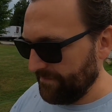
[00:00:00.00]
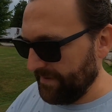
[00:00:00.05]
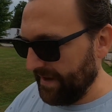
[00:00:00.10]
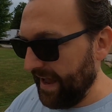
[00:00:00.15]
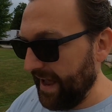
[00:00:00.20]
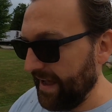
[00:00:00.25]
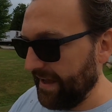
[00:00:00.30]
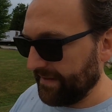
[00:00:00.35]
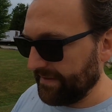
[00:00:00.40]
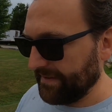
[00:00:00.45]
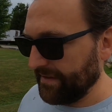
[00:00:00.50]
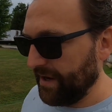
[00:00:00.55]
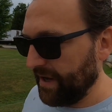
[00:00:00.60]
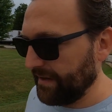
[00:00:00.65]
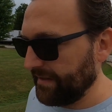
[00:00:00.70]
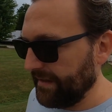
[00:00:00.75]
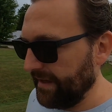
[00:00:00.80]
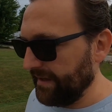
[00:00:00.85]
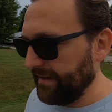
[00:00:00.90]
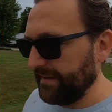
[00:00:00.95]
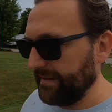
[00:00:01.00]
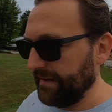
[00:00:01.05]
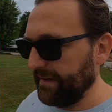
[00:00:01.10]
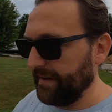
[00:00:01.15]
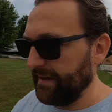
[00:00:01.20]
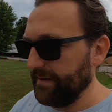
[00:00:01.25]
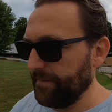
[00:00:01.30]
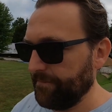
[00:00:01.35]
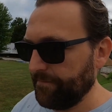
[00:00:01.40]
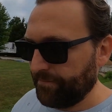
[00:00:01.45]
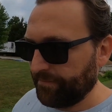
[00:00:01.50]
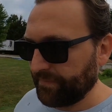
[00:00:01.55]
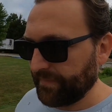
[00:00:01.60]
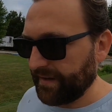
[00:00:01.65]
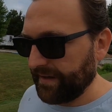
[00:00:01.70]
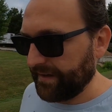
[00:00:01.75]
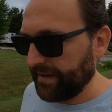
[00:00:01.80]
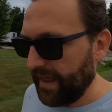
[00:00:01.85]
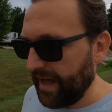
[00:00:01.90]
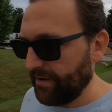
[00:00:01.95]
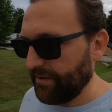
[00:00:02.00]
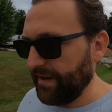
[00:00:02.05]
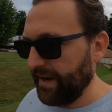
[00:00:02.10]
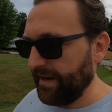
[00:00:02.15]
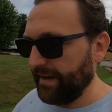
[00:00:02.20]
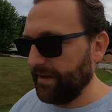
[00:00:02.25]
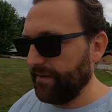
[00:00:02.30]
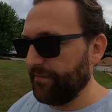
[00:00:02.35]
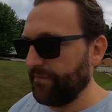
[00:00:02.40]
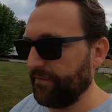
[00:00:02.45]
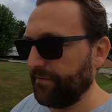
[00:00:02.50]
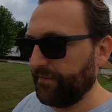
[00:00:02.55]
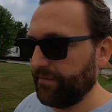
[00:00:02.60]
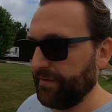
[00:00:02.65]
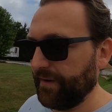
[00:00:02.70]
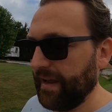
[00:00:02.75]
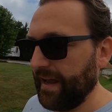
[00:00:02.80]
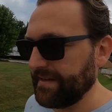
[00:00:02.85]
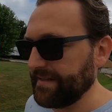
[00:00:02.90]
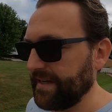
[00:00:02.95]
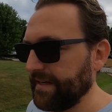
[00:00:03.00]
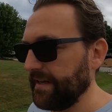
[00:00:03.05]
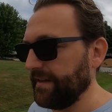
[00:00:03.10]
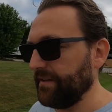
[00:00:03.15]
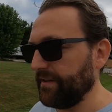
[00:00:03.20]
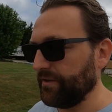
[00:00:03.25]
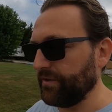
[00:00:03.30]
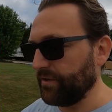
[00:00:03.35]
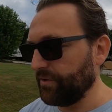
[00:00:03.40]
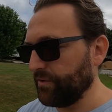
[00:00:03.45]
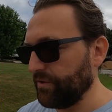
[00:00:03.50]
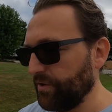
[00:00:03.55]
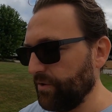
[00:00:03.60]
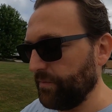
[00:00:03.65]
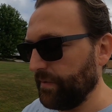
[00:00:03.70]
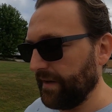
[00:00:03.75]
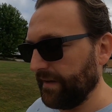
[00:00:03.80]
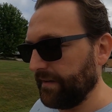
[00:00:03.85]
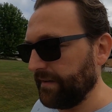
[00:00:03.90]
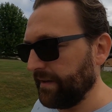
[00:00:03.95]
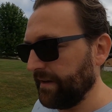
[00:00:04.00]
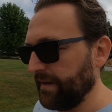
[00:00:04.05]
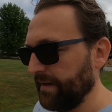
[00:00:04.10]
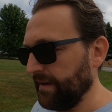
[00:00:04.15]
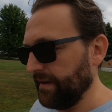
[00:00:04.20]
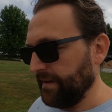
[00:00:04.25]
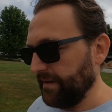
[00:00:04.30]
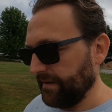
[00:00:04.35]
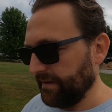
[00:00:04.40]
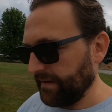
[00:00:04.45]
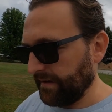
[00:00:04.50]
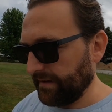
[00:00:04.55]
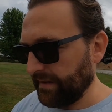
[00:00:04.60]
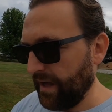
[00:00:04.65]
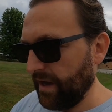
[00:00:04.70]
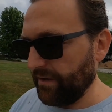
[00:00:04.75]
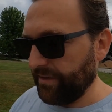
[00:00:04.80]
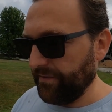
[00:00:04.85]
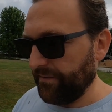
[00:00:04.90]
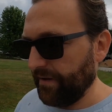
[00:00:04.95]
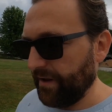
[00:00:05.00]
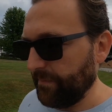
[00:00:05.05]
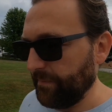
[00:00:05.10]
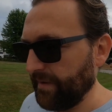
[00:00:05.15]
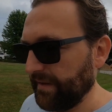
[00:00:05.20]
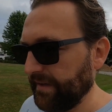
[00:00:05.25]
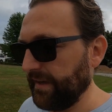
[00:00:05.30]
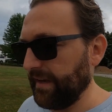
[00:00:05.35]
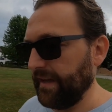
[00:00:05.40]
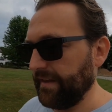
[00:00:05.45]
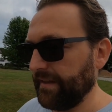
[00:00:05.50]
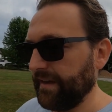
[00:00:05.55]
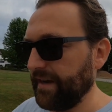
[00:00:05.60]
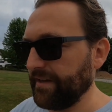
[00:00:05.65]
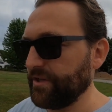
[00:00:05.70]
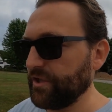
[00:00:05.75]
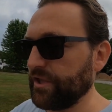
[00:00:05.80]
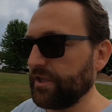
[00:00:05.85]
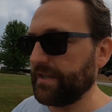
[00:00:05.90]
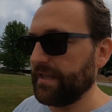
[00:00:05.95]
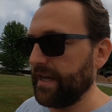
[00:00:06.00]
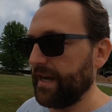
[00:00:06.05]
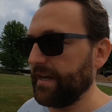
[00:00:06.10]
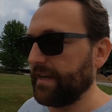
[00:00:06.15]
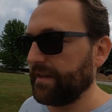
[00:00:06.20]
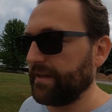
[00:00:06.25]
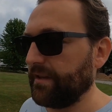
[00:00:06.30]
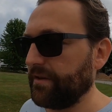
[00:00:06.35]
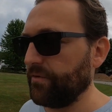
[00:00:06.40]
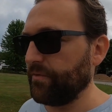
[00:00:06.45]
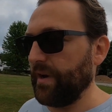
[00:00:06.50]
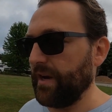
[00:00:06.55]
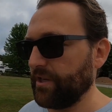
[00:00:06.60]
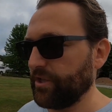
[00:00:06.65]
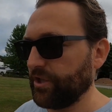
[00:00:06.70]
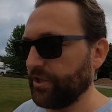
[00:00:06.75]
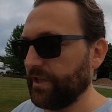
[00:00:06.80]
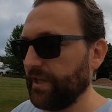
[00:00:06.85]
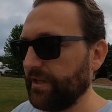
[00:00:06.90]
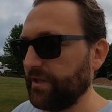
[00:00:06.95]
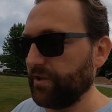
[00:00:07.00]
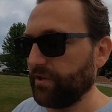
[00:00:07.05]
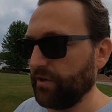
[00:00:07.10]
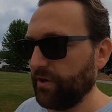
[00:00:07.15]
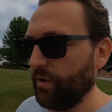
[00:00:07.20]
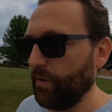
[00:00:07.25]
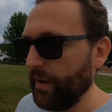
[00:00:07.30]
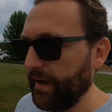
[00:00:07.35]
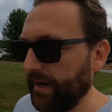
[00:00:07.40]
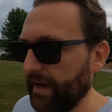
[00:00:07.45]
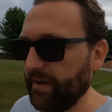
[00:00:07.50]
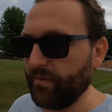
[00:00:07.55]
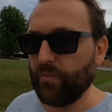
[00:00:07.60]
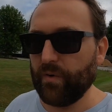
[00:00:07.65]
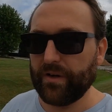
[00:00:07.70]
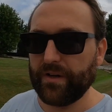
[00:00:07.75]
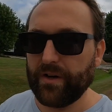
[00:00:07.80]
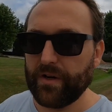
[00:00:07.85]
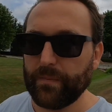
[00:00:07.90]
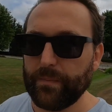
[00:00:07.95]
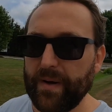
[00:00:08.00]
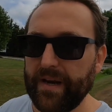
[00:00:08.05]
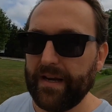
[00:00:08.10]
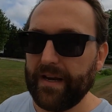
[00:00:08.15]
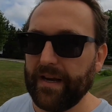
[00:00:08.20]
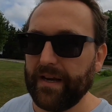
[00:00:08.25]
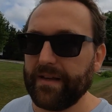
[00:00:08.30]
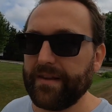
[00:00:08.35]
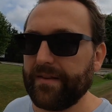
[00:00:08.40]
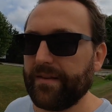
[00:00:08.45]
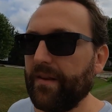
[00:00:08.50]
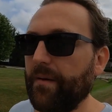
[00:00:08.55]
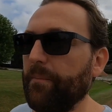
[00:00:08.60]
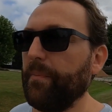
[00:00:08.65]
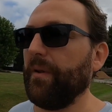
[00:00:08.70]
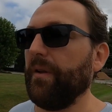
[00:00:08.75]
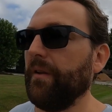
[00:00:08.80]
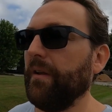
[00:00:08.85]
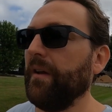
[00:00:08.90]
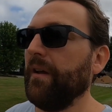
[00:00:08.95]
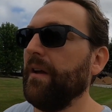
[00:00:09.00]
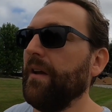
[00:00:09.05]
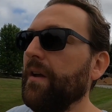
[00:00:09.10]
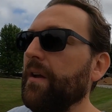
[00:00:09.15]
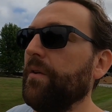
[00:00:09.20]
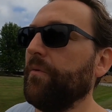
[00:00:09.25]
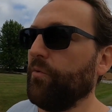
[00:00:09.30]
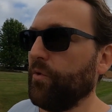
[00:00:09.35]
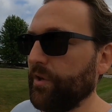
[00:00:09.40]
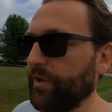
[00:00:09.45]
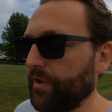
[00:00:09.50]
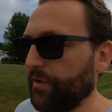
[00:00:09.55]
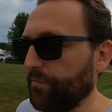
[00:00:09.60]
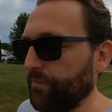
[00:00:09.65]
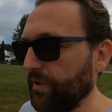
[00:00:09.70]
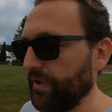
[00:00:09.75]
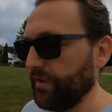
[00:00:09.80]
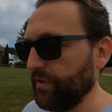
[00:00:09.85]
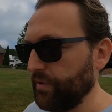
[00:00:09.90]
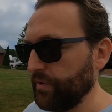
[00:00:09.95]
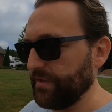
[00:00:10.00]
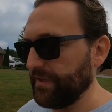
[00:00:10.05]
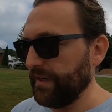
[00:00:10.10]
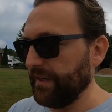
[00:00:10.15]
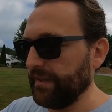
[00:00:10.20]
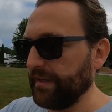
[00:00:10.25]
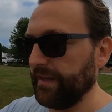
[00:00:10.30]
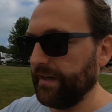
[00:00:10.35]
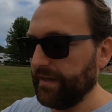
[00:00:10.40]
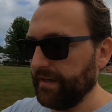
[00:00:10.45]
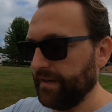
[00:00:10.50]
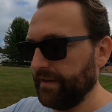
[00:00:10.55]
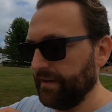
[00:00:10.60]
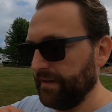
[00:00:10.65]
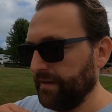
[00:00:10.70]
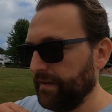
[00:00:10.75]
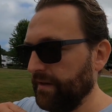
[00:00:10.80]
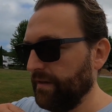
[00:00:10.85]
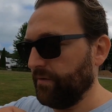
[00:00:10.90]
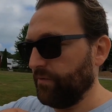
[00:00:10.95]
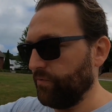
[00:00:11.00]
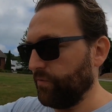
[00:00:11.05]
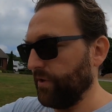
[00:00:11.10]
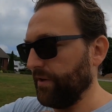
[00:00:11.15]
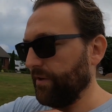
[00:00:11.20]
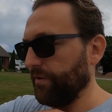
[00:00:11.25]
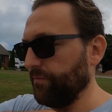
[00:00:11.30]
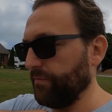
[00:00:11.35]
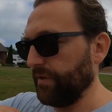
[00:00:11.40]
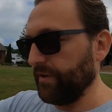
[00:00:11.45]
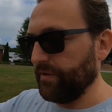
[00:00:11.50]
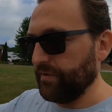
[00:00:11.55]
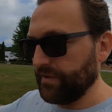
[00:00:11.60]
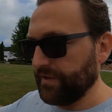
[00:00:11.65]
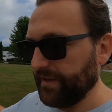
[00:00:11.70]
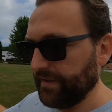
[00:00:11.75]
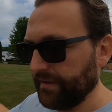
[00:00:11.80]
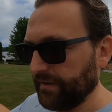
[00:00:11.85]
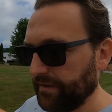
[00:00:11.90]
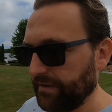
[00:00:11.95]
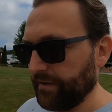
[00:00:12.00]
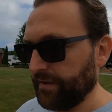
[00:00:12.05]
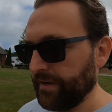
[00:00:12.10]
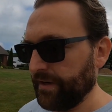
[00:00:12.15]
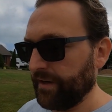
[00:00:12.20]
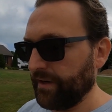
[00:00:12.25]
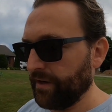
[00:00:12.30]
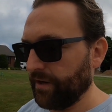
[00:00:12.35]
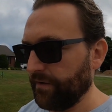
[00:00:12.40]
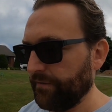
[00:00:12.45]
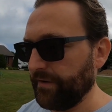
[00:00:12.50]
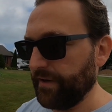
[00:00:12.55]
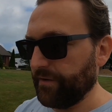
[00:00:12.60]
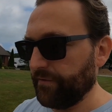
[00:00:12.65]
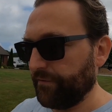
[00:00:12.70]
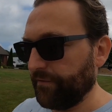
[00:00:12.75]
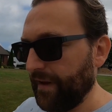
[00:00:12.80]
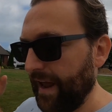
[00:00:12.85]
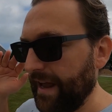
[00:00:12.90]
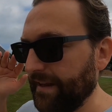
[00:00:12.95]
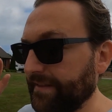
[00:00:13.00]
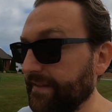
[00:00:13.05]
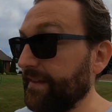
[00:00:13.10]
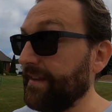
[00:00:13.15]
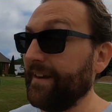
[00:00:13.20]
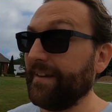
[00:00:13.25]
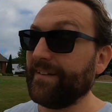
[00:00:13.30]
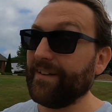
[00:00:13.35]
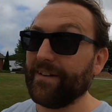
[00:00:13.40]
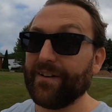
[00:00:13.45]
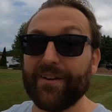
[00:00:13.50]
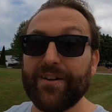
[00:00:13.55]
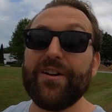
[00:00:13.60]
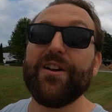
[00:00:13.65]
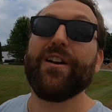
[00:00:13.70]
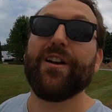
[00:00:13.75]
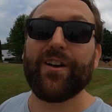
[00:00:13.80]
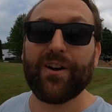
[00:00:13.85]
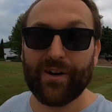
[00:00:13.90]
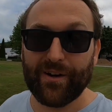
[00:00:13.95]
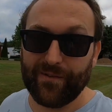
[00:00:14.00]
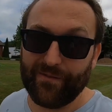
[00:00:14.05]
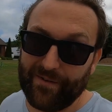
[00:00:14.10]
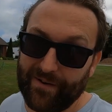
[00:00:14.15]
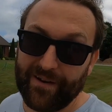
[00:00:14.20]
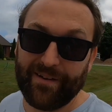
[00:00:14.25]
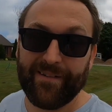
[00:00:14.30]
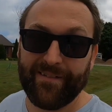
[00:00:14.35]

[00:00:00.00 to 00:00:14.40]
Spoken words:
Yeah, not that cloud native has anything to do with the cloud development kit. I just like the direction that they're going in, where they're making it simple, where they're reducing the learning curve. They're flattening the learning curve.